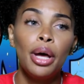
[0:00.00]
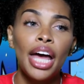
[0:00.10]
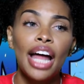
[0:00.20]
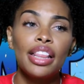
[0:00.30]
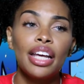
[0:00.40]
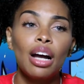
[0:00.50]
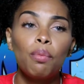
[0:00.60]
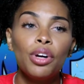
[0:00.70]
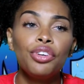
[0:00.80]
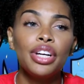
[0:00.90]
And then I'm
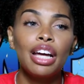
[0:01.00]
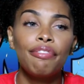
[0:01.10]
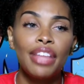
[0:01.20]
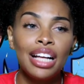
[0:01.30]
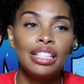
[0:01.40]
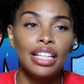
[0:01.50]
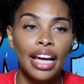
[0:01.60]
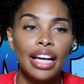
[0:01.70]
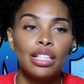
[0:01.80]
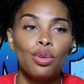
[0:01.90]
wondering if that's the
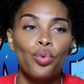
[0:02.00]
case,